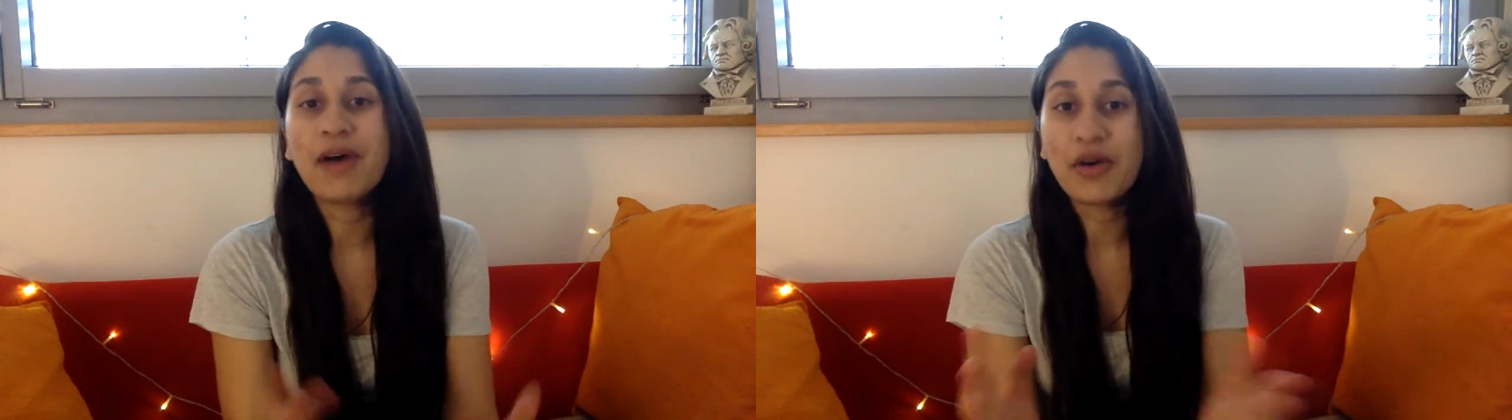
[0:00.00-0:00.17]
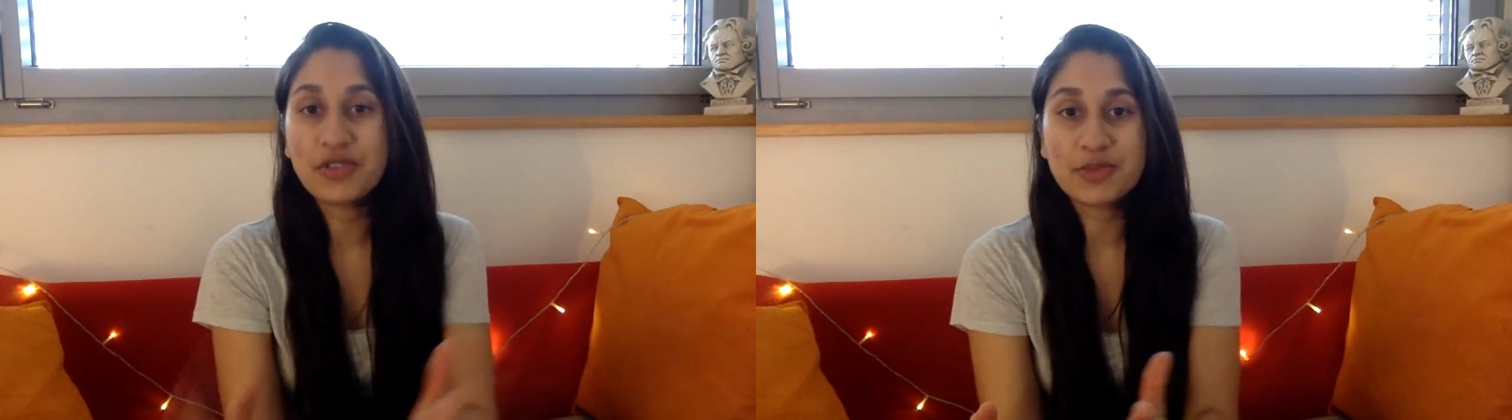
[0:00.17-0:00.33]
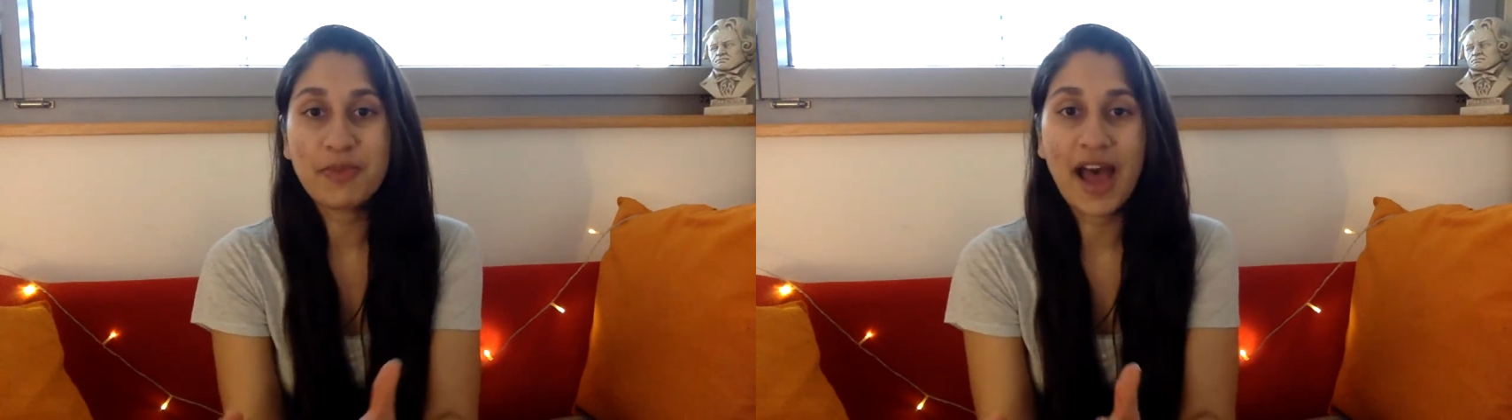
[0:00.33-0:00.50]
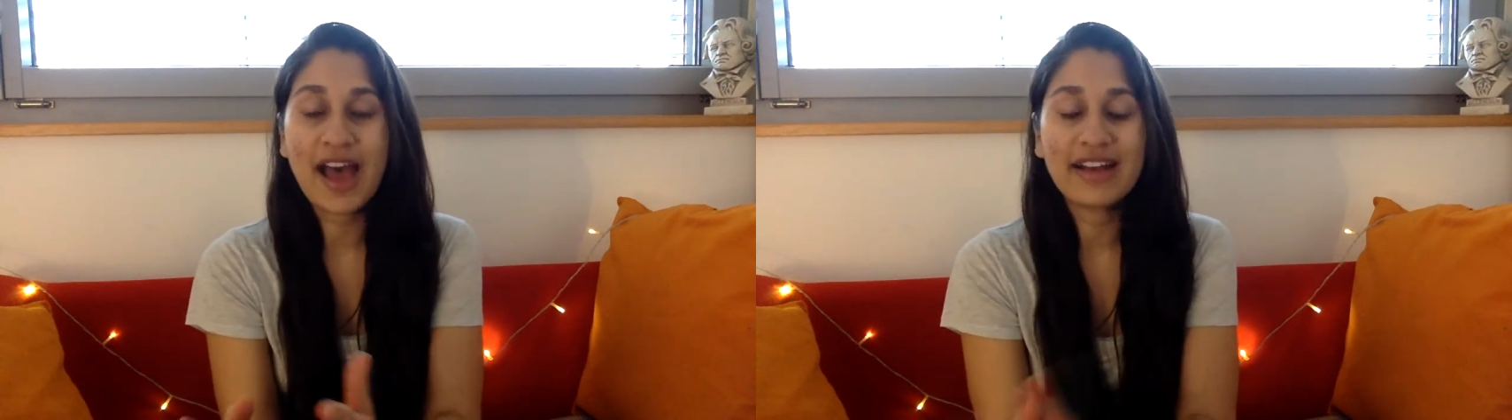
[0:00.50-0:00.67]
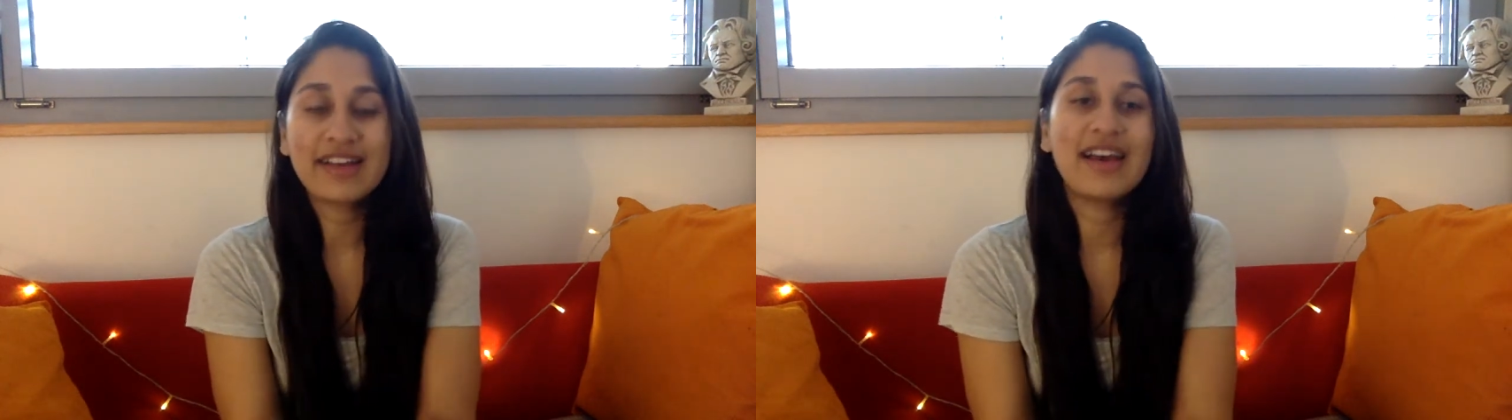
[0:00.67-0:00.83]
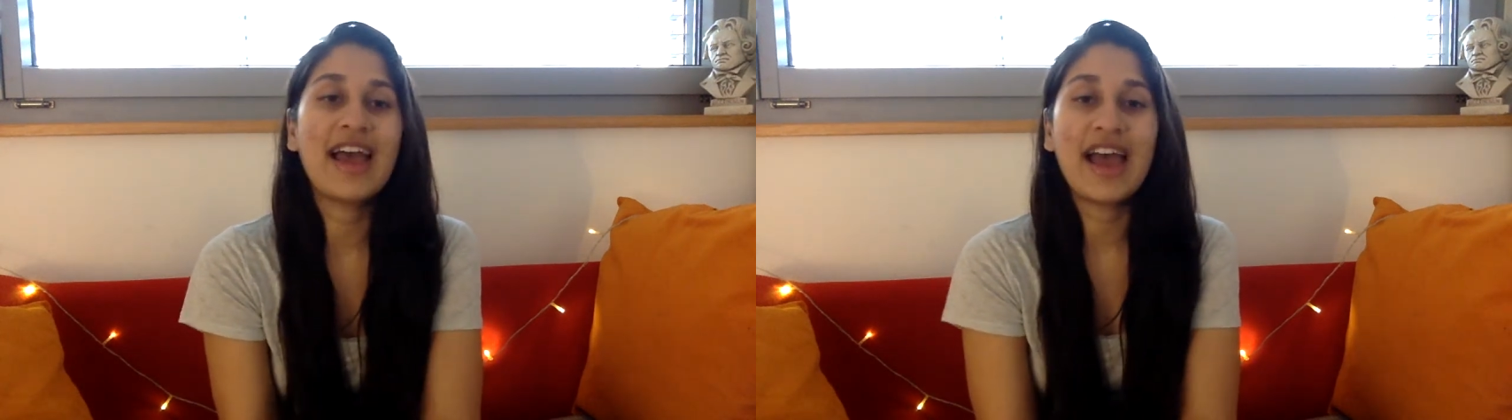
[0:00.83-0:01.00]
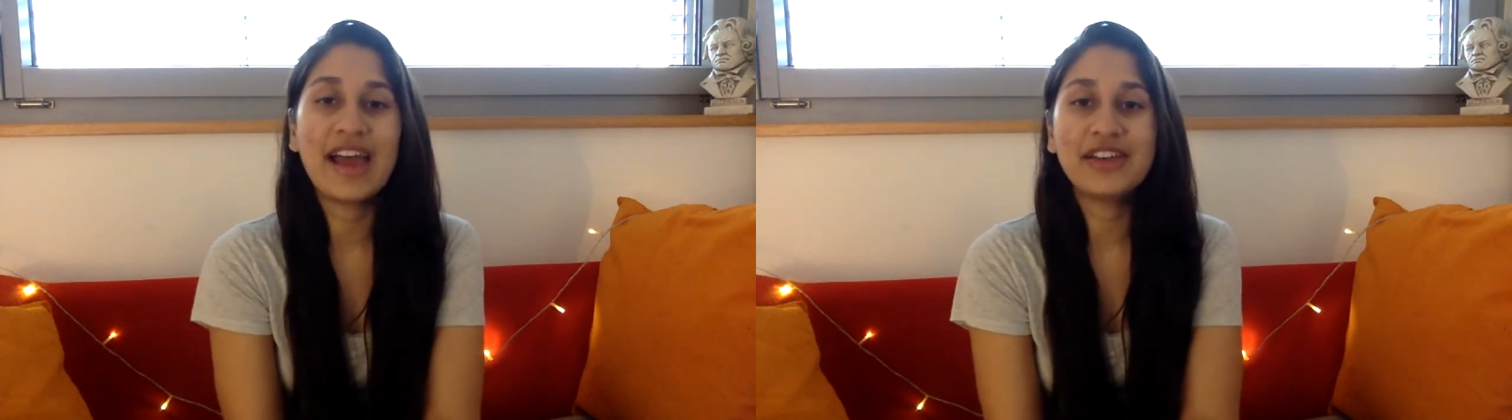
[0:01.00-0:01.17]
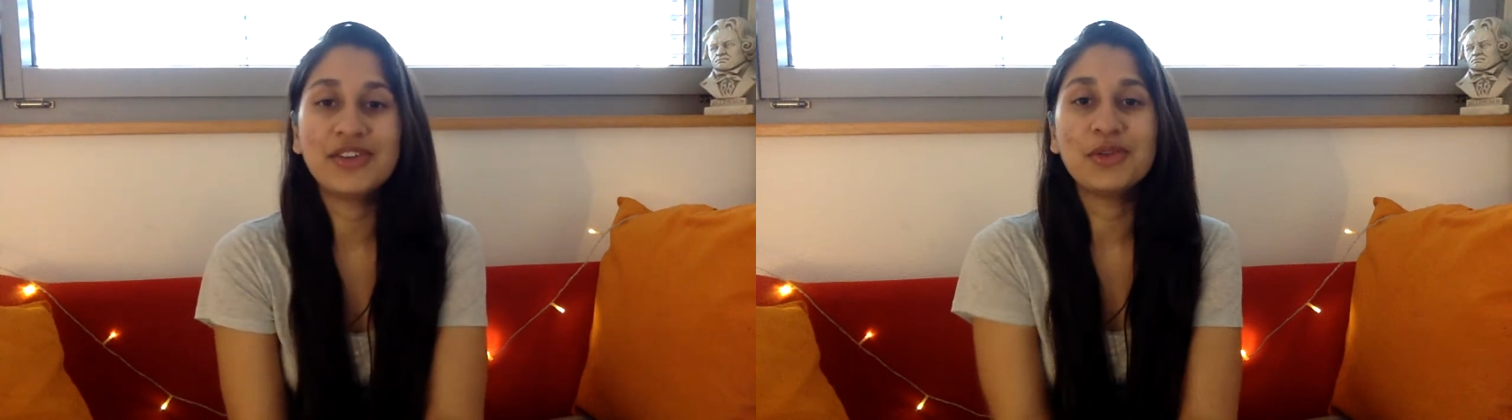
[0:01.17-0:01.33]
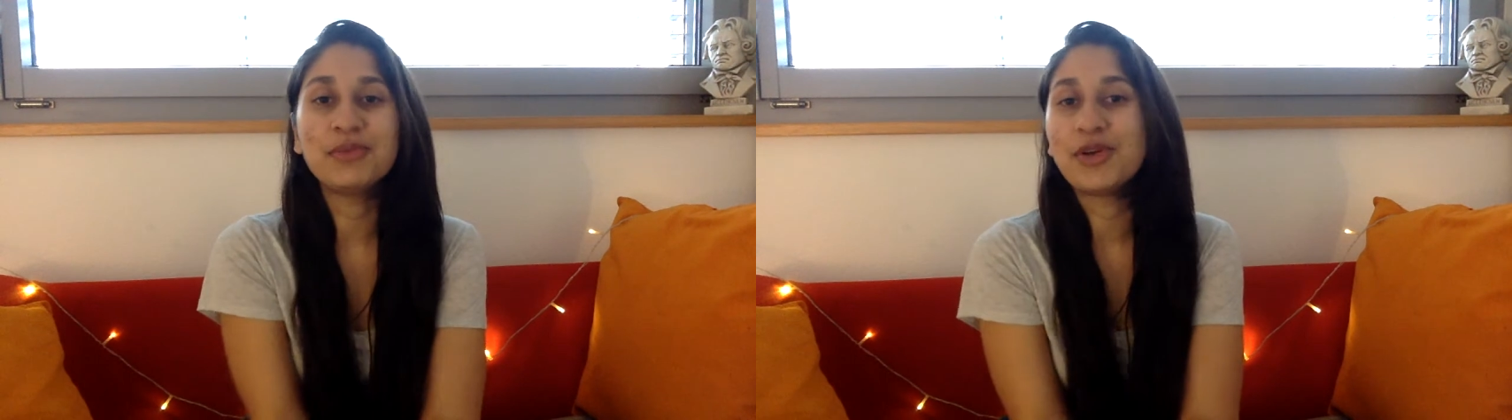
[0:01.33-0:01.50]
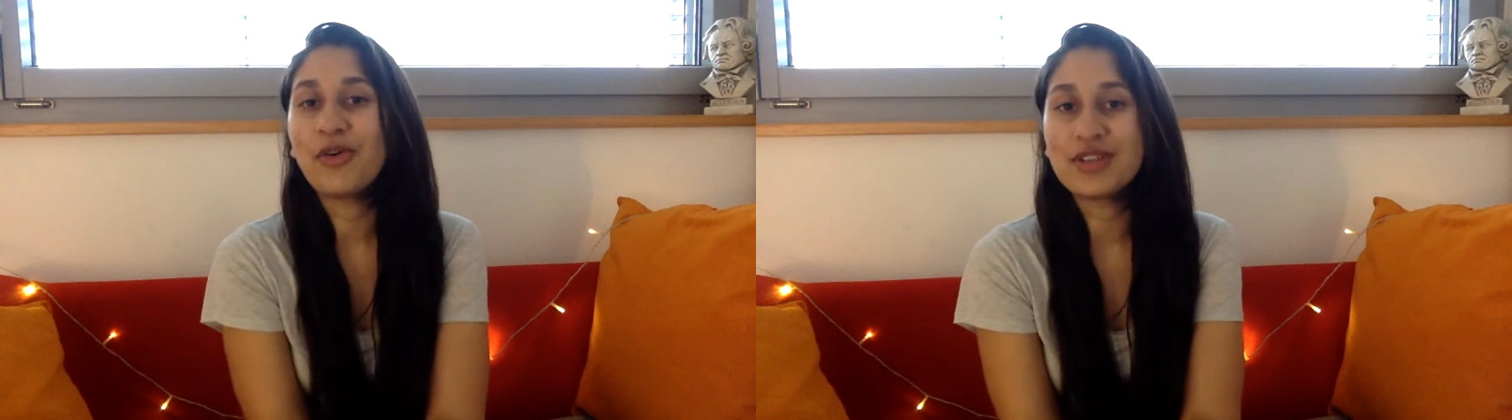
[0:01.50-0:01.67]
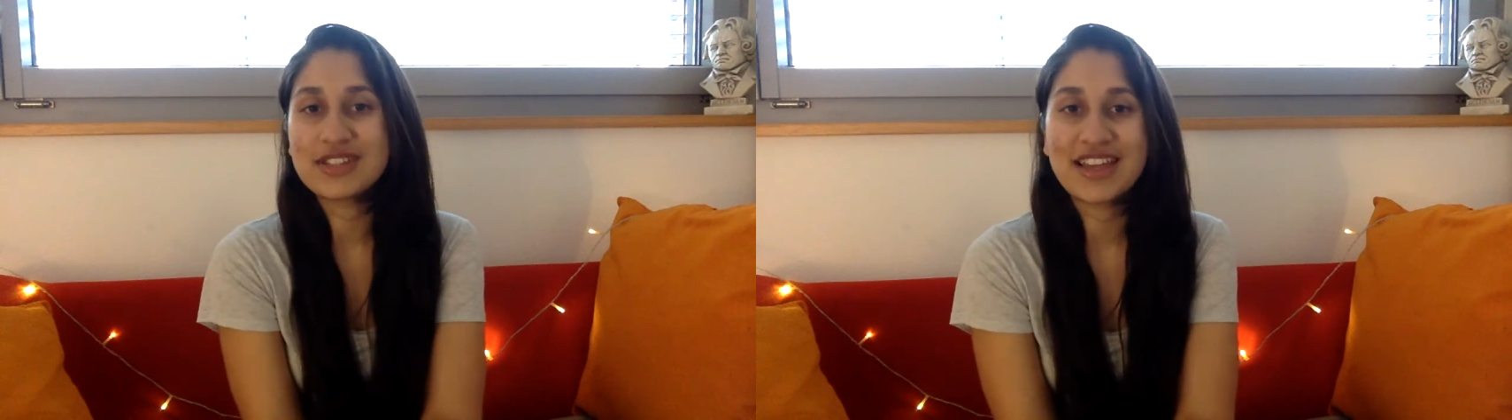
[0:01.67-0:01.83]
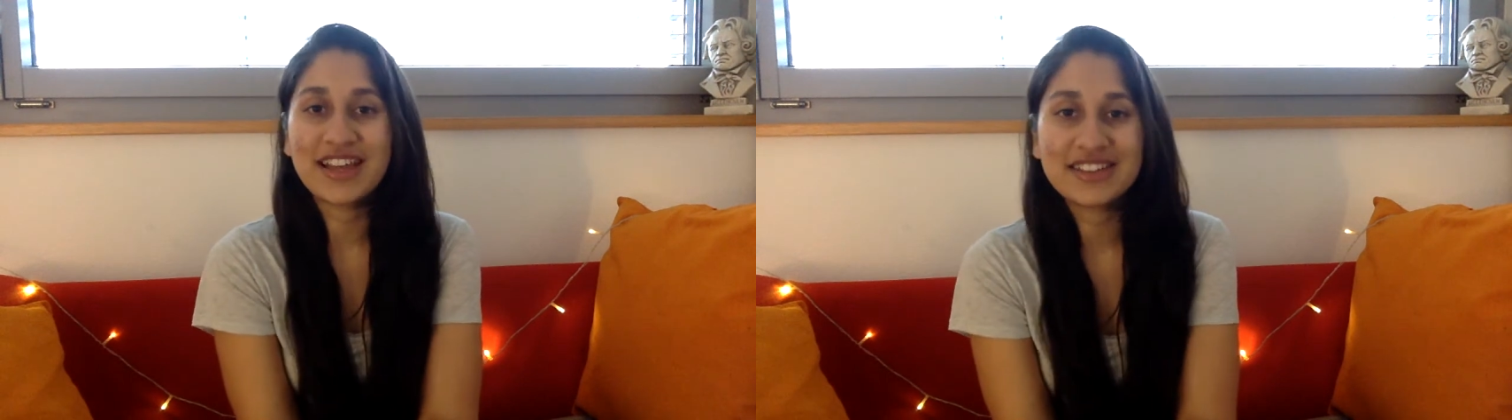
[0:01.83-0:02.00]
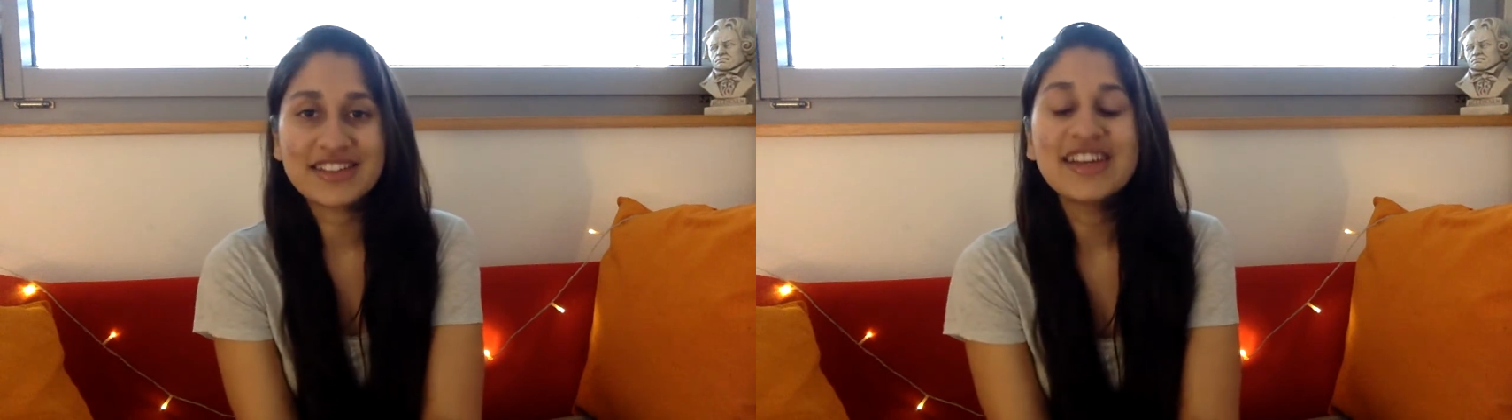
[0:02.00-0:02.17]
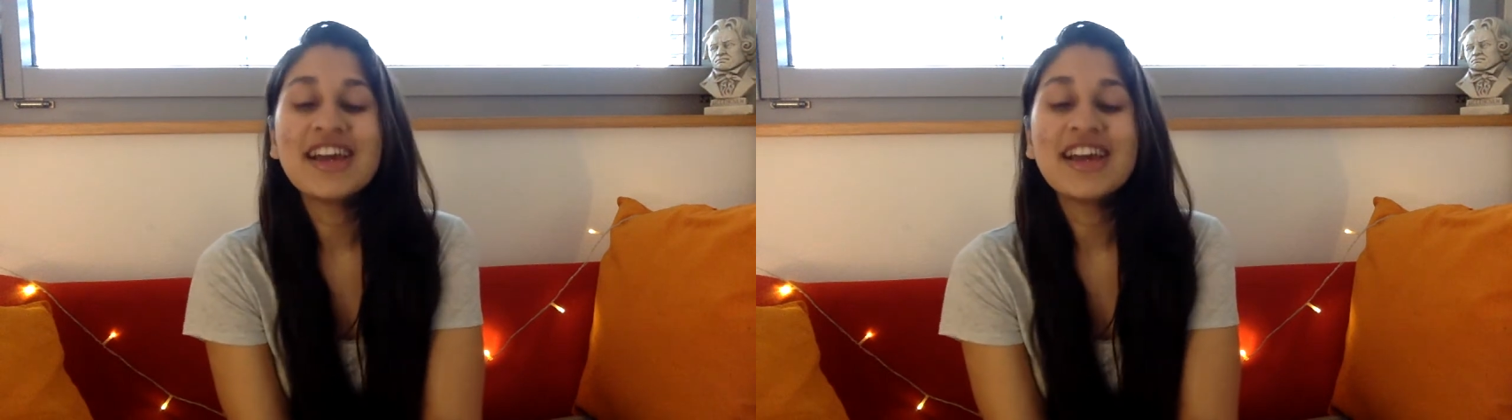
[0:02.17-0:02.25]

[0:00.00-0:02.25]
bounce back and you'll be all set.